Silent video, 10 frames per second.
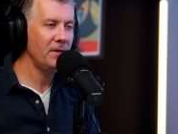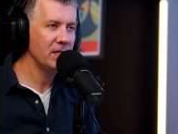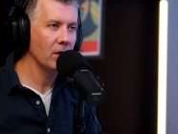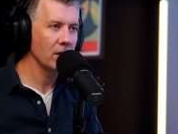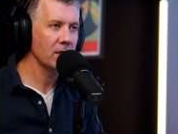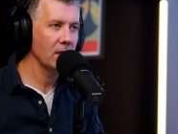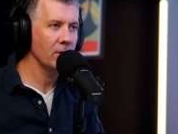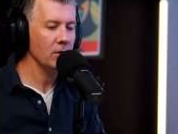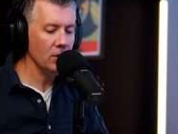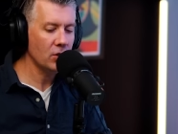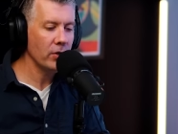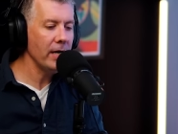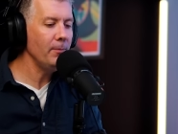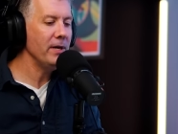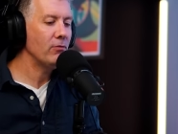of physiology that we do. So
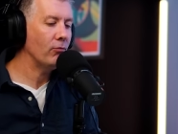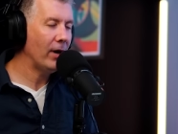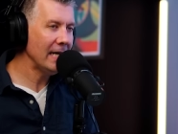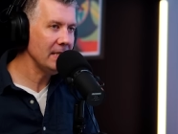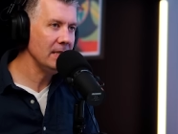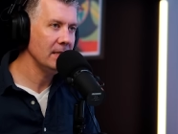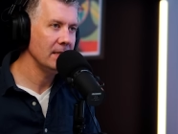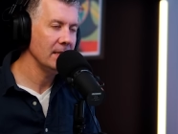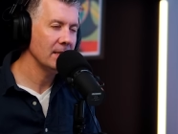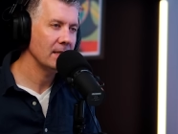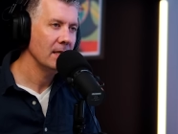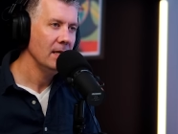trying to bring race into this.